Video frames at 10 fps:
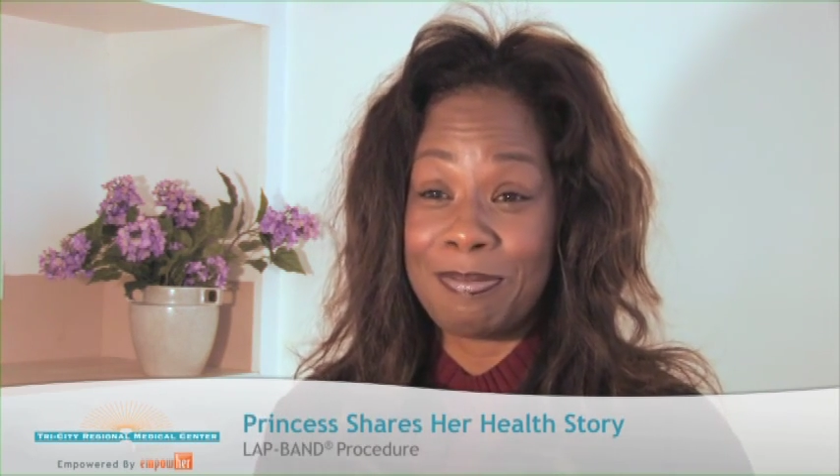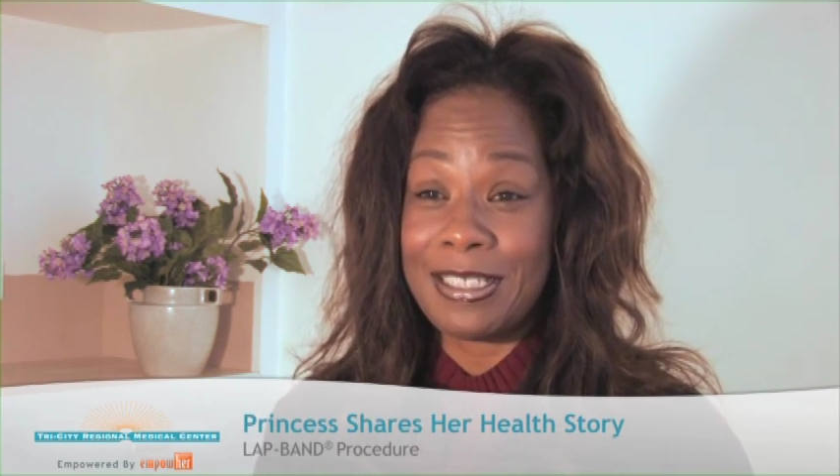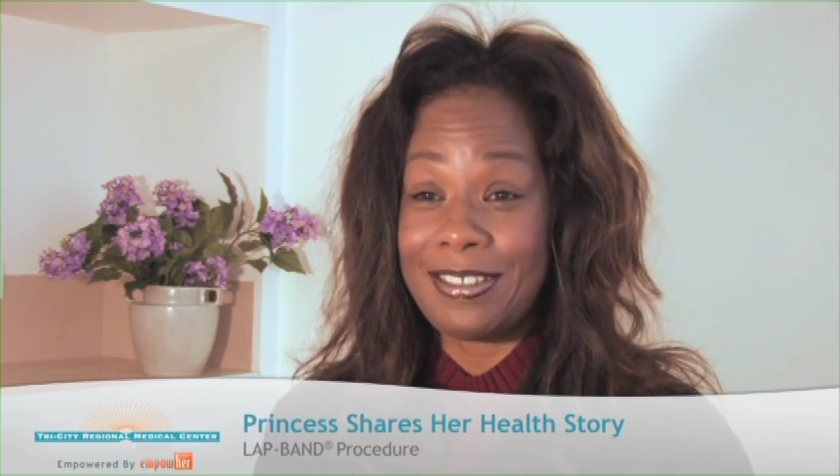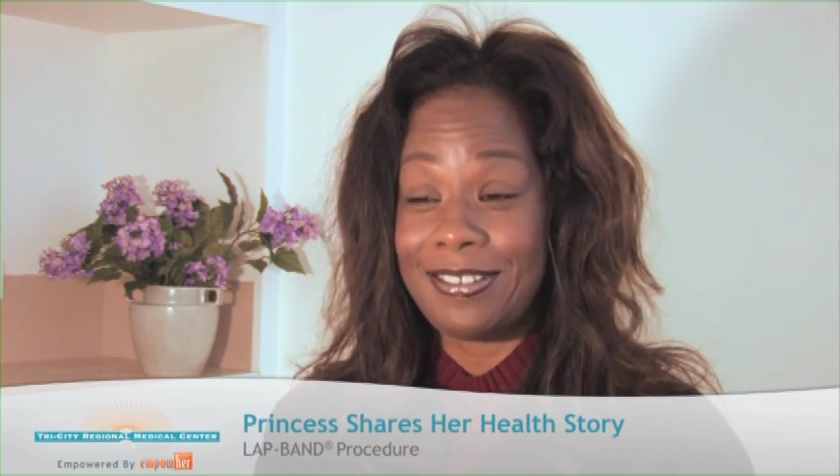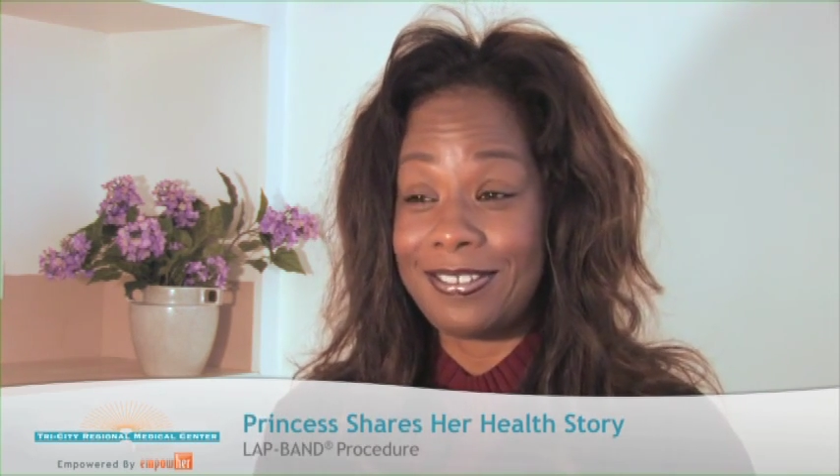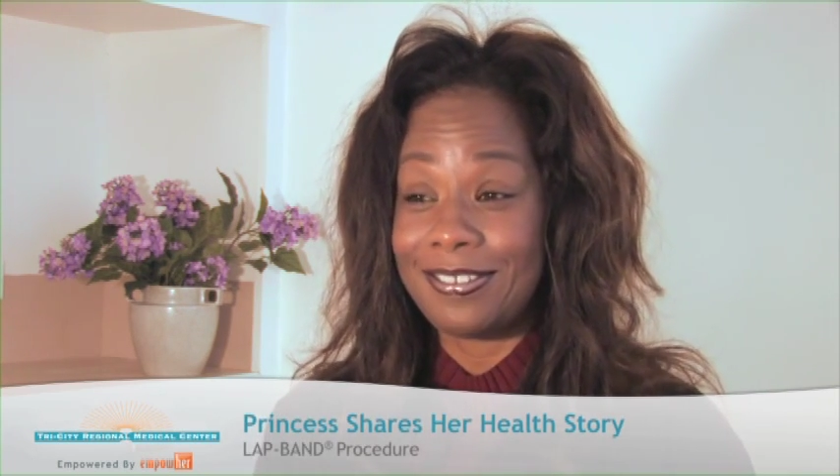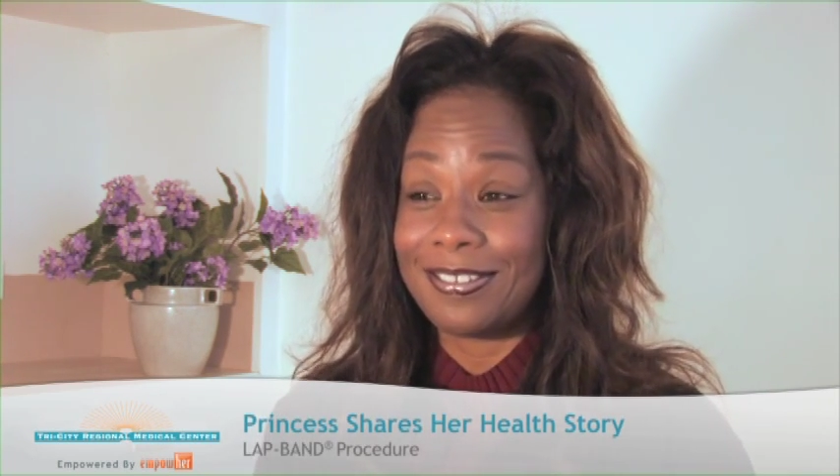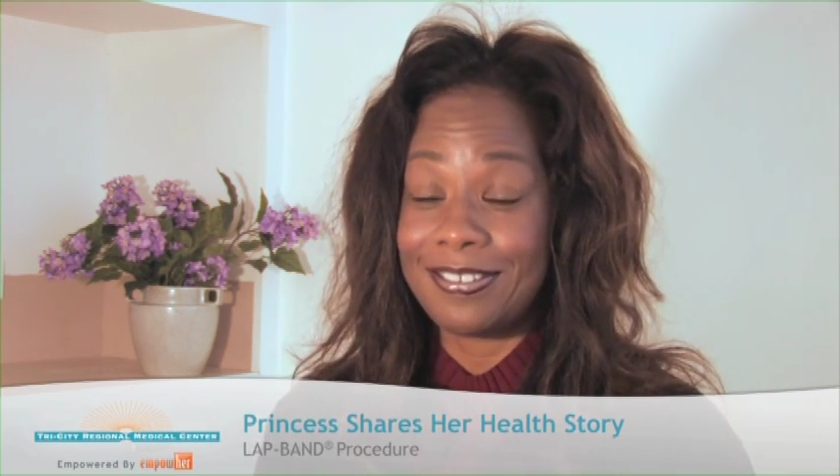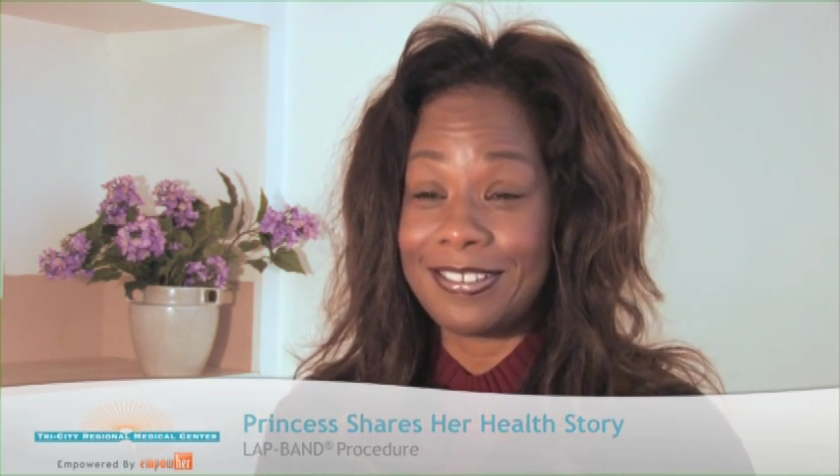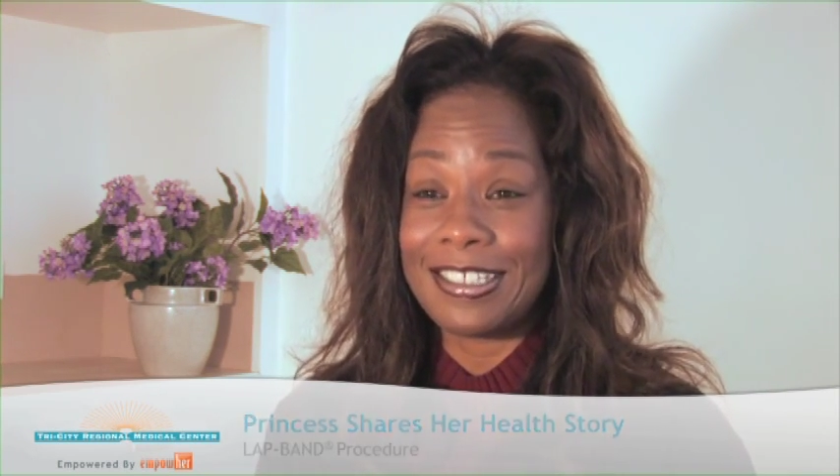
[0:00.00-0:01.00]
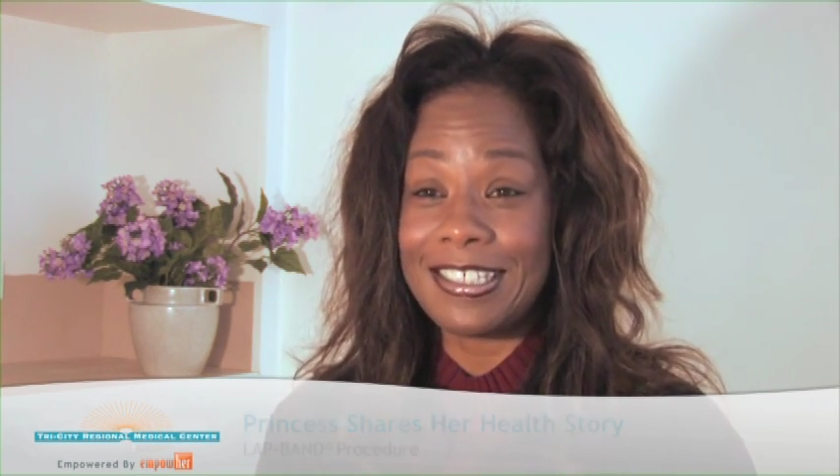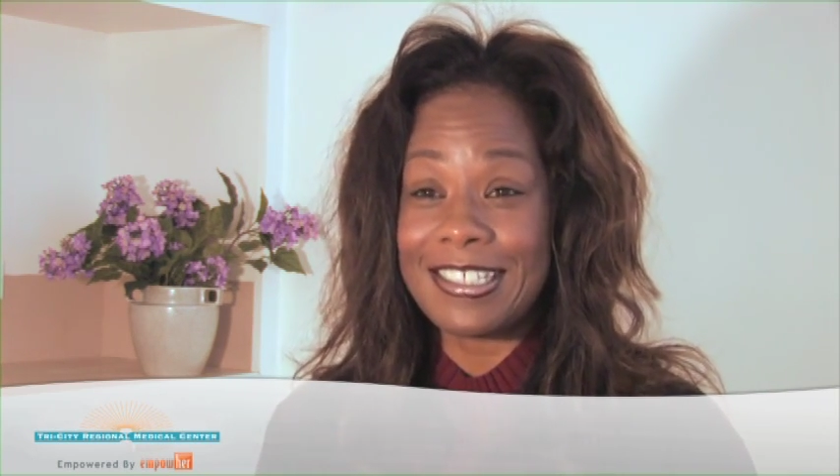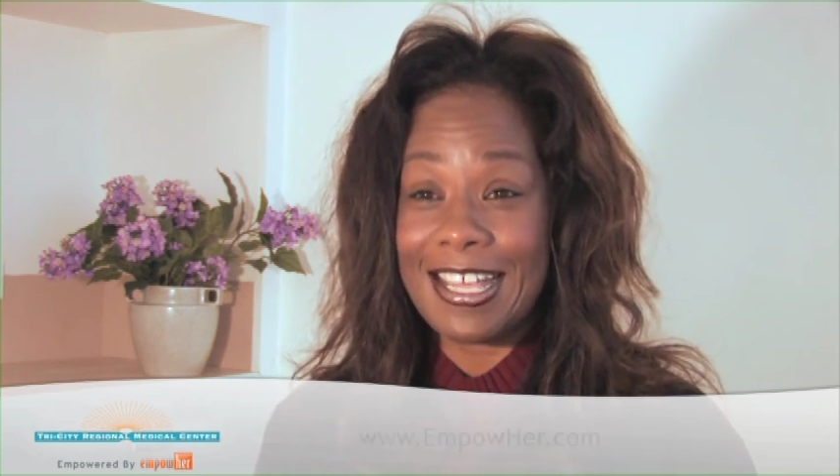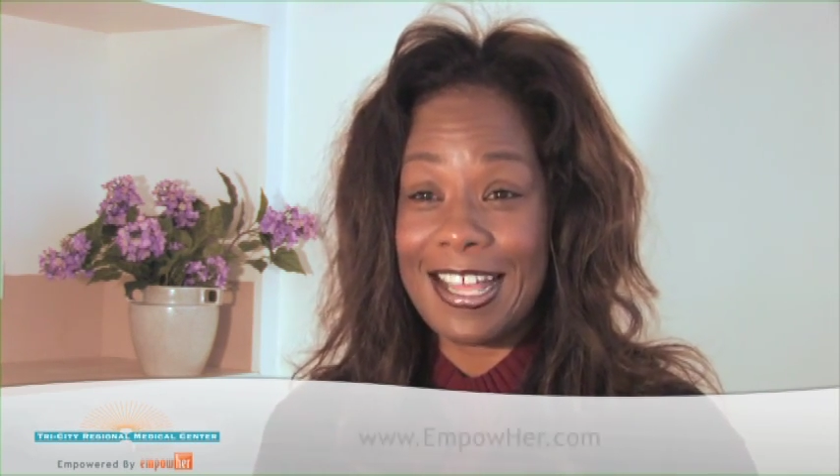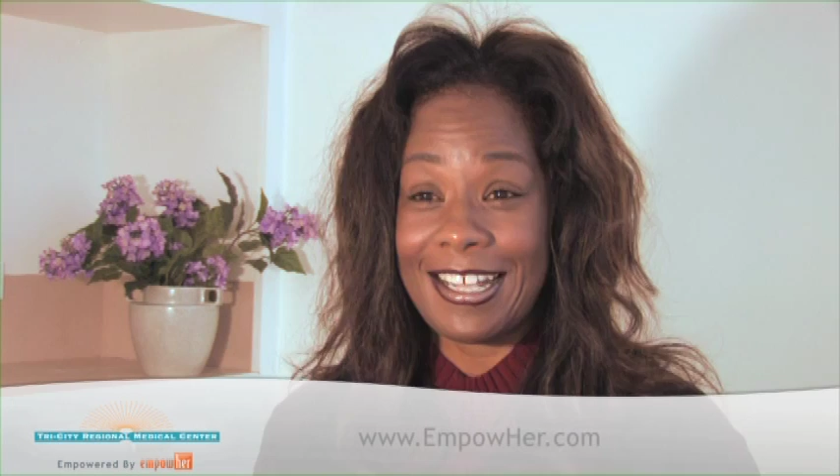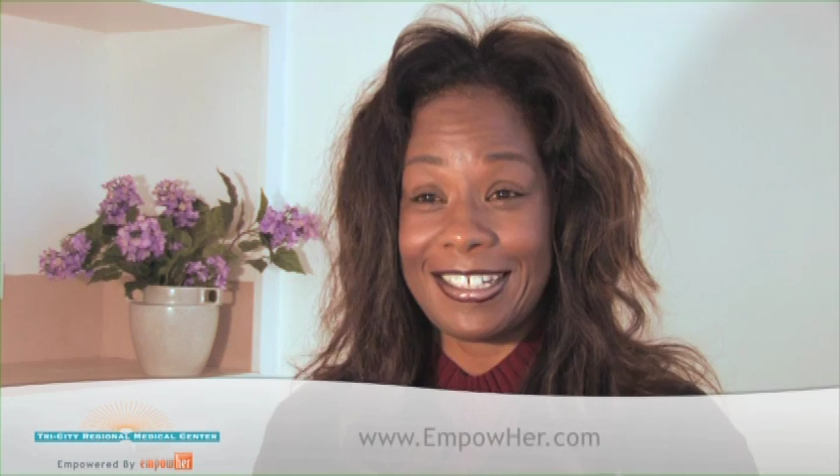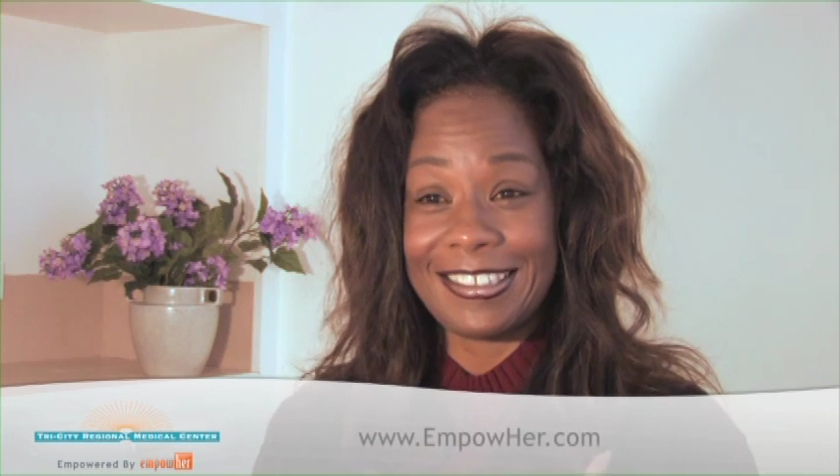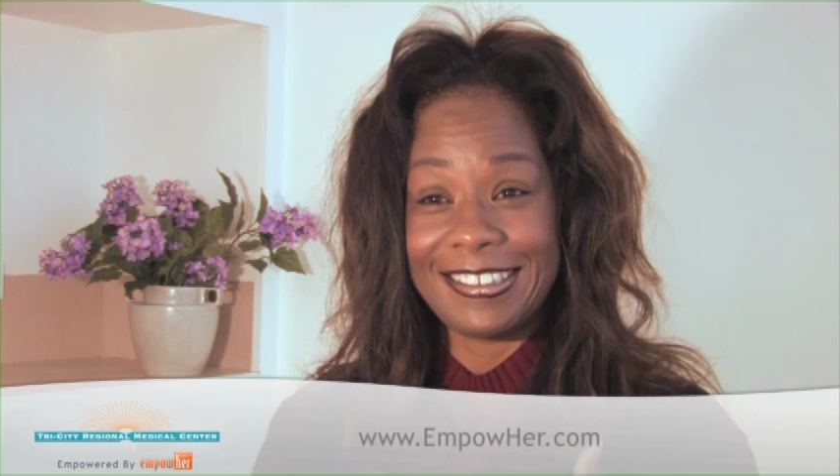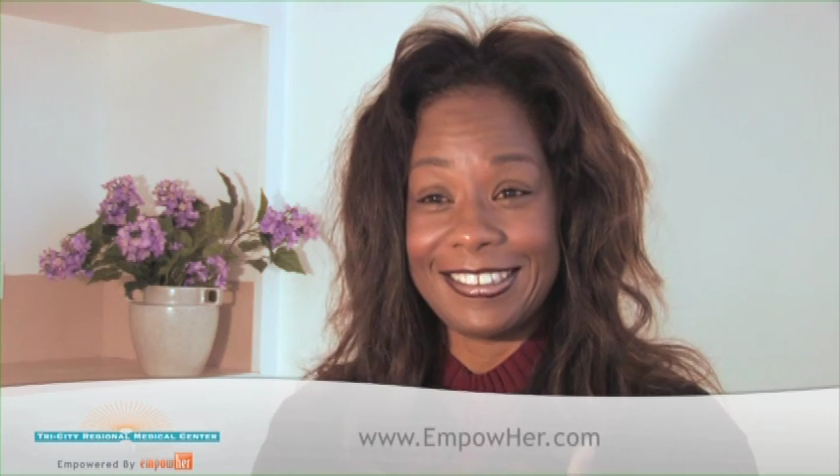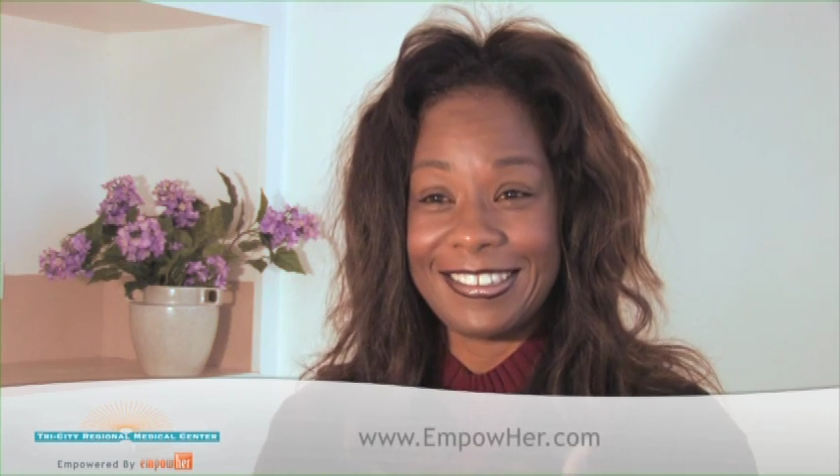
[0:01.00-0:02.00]
be looked at
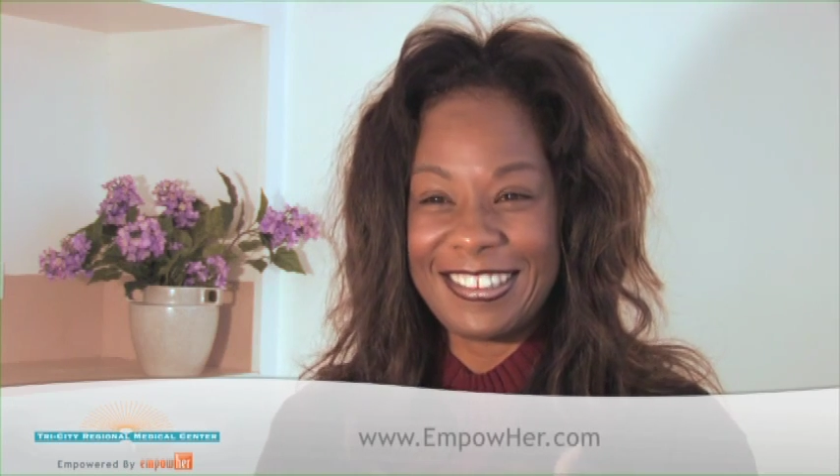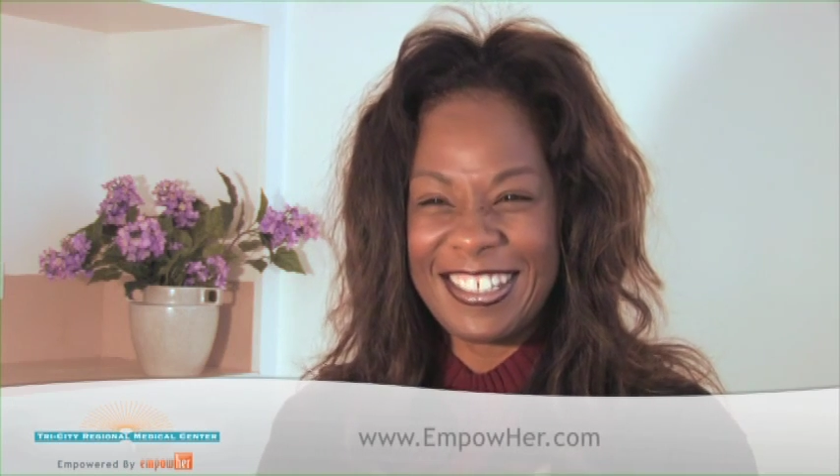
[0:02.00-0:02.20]
and,